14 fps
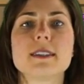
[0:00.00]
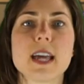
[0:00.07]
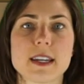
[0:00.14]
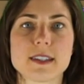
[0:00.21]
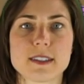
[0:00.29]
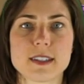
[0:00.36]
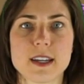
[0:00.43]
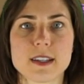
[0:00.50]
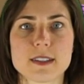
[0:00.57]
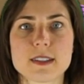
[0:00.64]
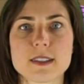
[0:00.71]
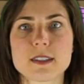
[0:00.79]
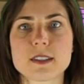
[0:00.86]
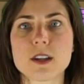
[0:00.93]

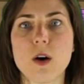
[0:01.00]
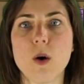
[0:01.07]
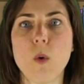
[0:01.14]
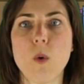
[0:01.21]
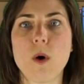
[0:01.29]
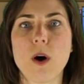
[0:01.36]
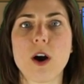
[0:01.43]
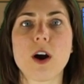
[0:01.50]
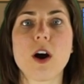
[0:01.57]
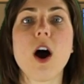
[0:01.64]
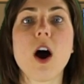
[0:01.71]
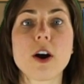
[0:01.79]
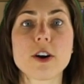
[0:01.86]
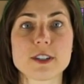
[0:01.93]
dentist or
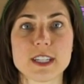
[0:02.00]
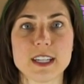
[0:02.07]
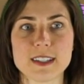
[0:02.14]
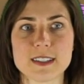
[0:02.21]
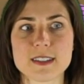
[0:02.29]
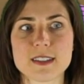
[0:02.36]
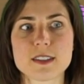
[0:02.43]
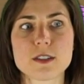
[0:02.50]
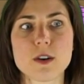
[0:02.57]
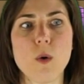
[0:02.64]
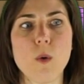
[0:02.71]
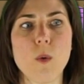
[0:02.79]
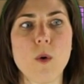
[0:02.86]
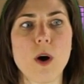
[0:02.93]
artist
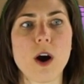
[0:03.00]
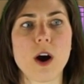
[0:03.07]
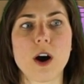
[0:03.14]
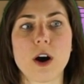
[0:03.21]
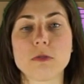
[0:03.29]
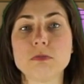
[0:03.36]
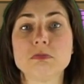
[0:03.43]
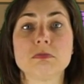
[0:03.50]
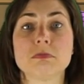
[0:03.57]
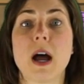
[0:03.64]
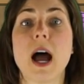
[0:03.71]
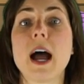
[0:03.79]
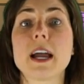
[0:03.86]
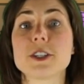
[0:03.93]
or
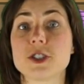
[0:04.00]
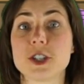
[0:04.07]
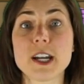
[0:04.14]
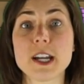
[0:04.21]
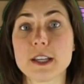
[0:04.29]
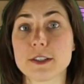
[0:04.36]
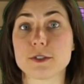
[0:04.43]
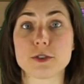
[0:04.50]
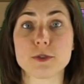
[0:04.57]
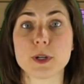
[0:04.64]
hygienist,